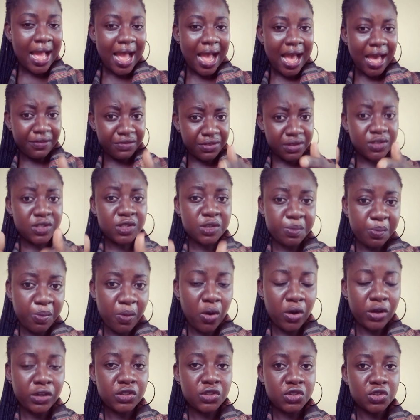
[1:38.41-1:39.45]
At this
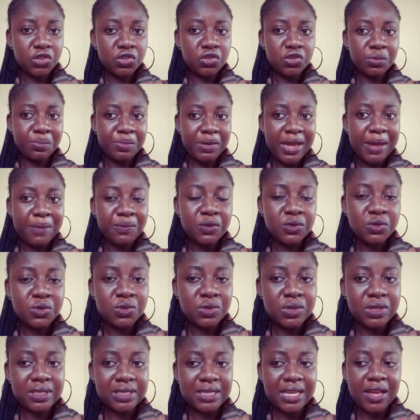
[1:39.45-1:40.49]
point, you should be able to
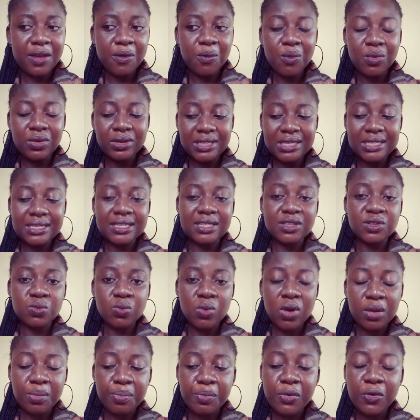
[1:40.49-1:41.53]
say this is
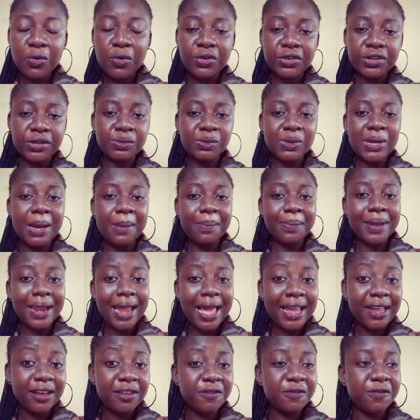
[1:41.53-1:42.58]
what program you're
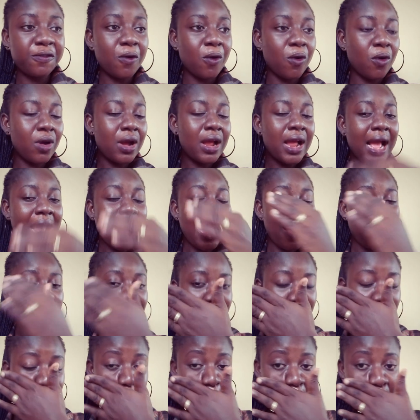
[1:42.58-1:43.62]
applying for at
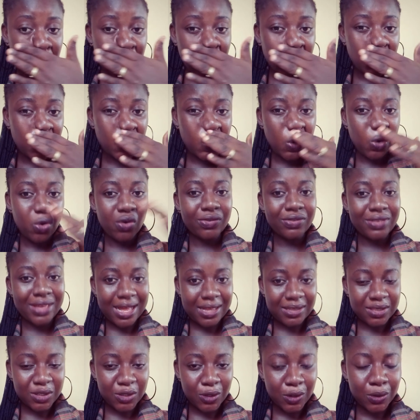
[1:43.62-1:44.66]
this school or
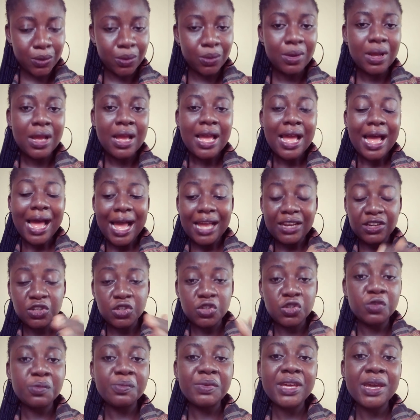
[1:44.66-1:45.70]
that school, and you
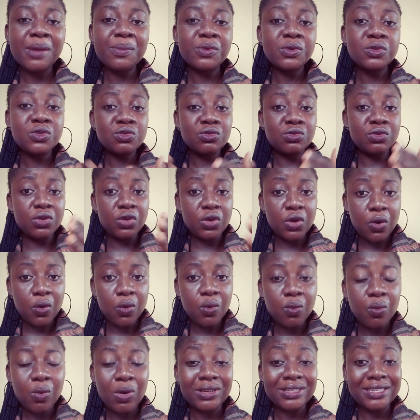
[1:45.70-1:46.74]
should be able to know
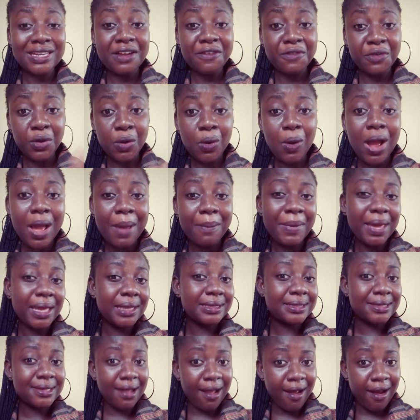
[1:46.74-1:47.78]
what their
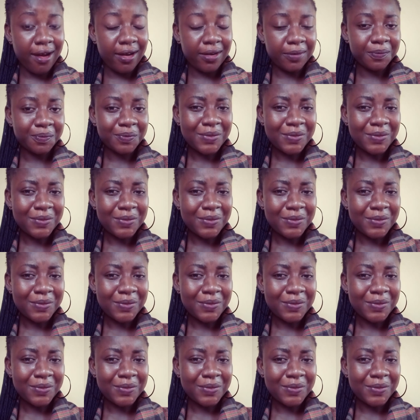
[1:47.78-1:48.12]
requirements are.